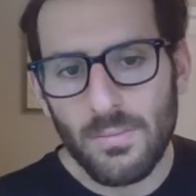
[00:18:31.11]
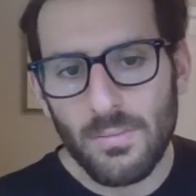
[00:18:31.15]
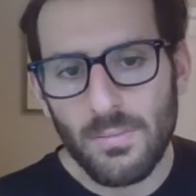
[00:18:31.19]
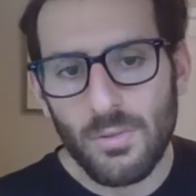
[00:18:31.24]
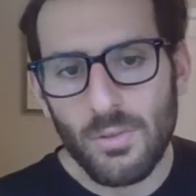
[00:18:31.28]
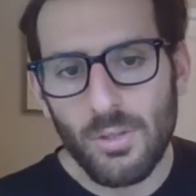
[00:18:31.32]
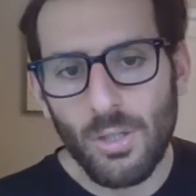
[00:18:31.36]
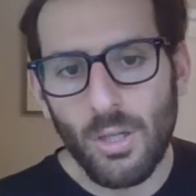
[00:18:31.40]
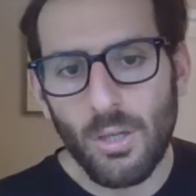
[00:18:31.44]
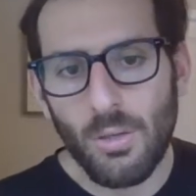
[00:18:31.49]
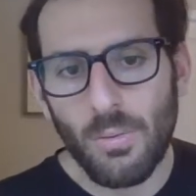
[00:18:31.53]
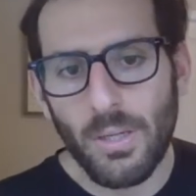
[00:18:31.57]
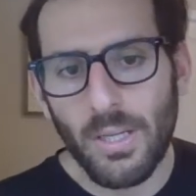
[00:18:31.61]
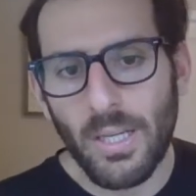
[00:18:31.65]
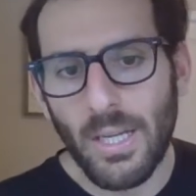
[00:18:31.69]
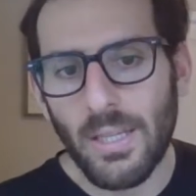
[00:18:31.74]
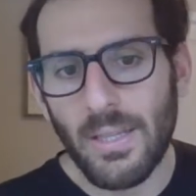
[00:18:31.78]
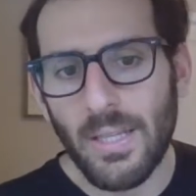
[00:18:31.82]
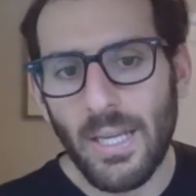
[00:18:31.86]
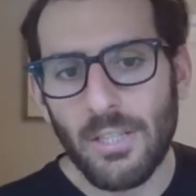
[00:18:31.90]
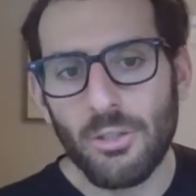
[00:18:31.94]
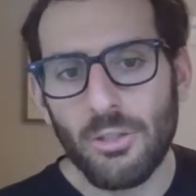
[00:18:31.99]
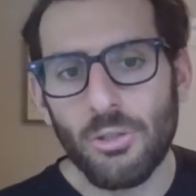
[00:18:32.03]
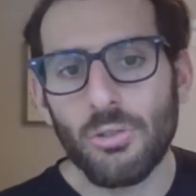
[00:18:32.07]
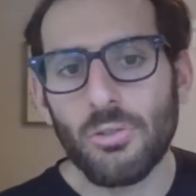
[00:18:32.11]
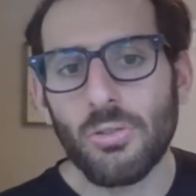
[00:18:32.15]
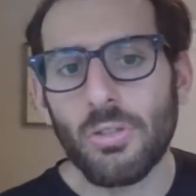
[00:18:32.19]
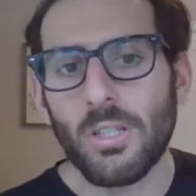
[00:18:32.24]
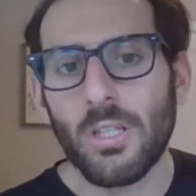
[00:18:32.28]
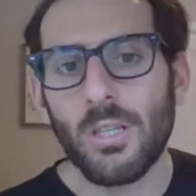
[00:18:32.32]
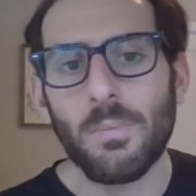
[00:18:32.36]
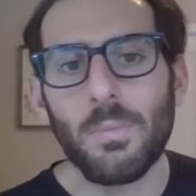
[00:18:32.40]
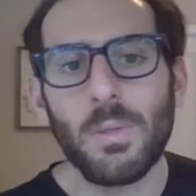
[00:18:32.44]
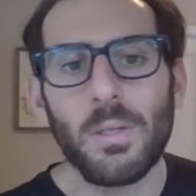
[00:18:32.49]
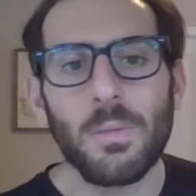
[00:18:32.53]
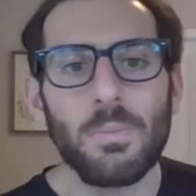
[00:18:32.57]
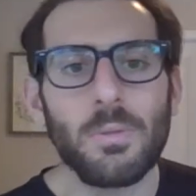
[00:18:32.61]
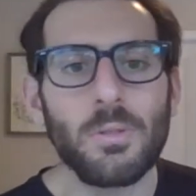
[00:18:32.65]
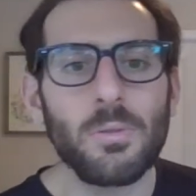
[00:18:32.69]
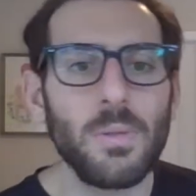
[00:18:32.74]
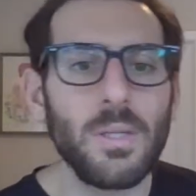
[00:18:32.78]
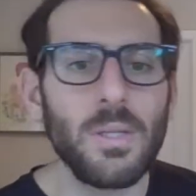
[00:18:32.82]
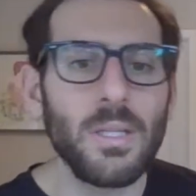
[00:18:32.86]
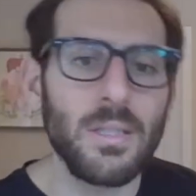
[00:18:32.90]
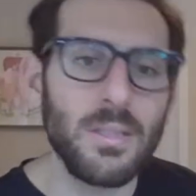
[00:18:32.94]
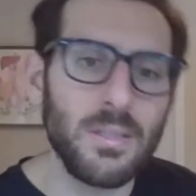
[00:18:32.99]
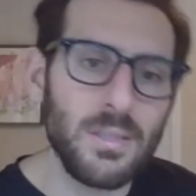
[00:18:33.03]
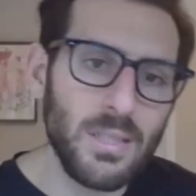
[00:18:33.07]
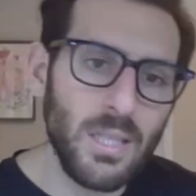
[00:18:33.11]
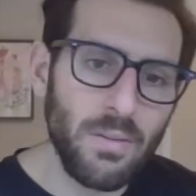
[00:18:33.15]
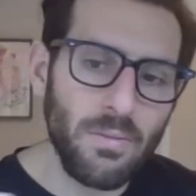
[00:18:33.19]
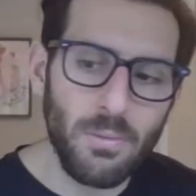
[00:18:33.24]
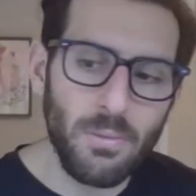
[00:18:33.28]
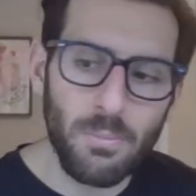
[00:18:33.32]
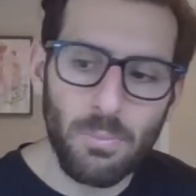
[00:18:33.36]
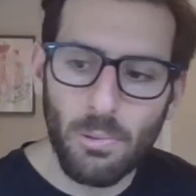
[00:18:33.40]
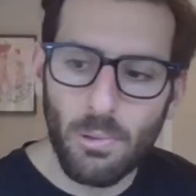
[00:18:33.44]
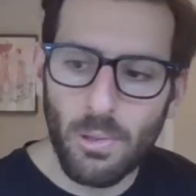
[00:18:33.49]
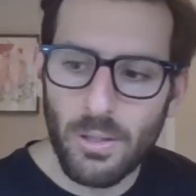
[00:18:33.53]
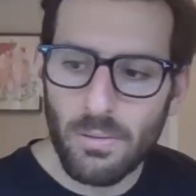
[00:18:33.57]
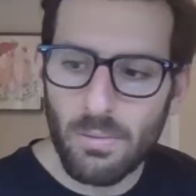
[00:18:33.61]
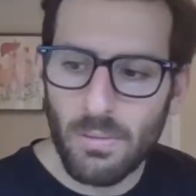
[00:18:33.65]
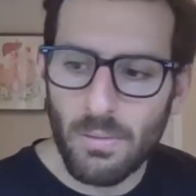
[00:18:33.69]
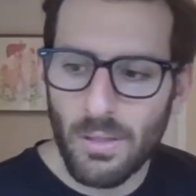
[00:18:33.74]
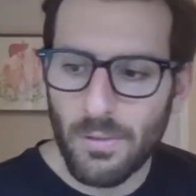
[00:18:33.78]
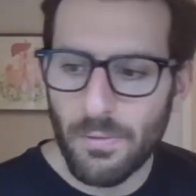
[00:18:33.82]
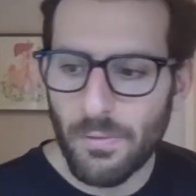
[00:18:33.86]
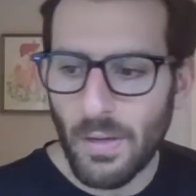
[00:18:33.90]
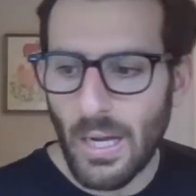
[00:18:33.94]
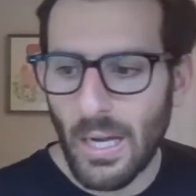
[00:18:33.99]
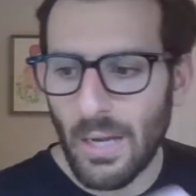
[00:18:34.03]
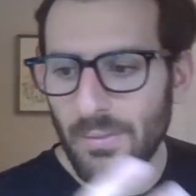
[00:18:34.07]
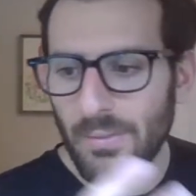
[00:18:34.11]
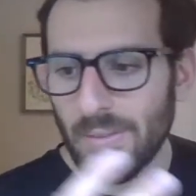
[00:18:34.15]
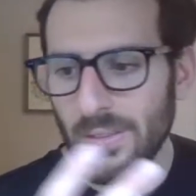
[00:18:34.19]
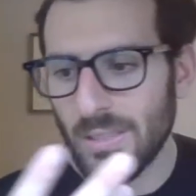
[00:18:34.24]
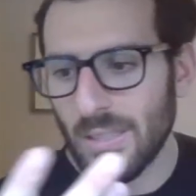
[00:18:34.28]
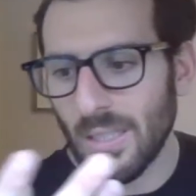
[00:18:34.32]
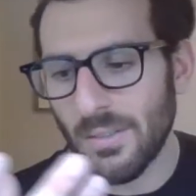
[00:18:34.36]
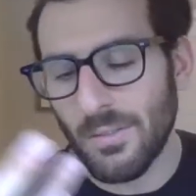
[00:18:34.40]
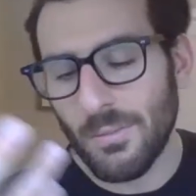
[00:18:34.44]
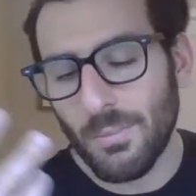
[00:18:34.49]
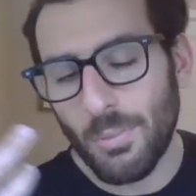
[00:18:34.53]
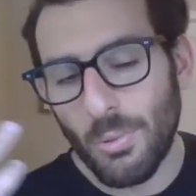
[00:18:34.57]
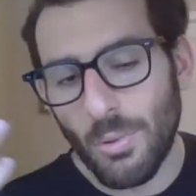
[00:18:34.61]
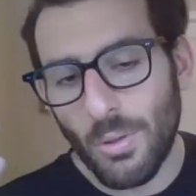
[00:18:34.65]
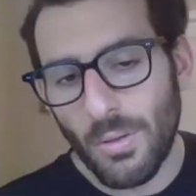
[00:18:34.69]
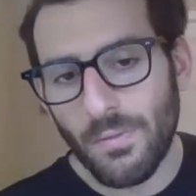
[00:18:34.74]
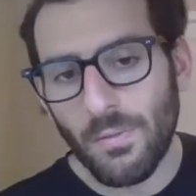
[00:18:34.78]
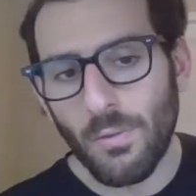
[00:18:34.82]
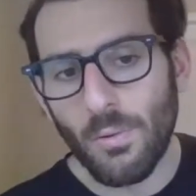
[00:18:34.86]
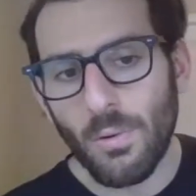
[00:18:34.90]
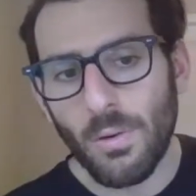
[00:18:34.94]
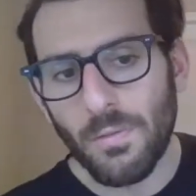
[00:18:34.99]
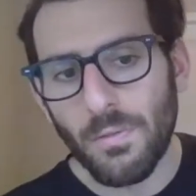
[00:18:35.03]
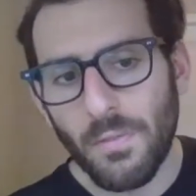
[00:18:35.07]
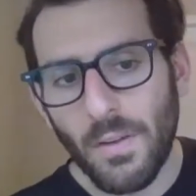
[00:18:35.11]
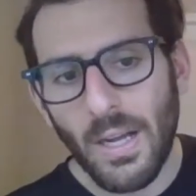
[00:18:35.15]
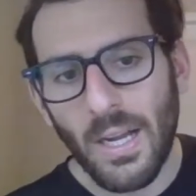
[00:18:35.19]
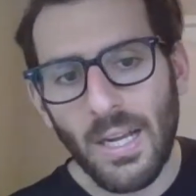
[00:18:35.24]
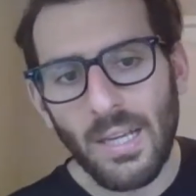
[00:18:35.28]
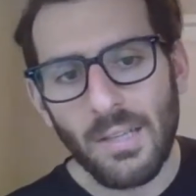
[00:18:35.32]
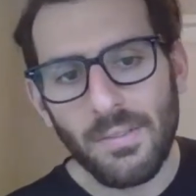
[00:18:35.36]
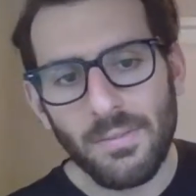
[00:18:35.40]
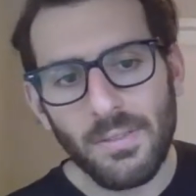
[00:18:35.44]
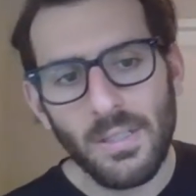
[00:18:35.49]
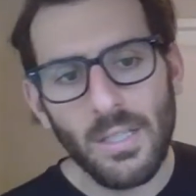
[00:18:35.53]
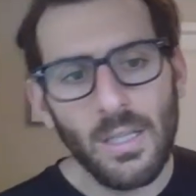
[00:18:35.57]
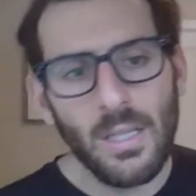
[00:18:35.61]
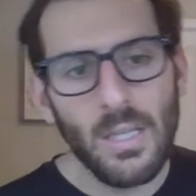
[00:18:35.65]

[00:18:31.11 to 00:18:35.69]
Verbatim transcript: So again, that's usually going to be between seven point three five and seven point four five.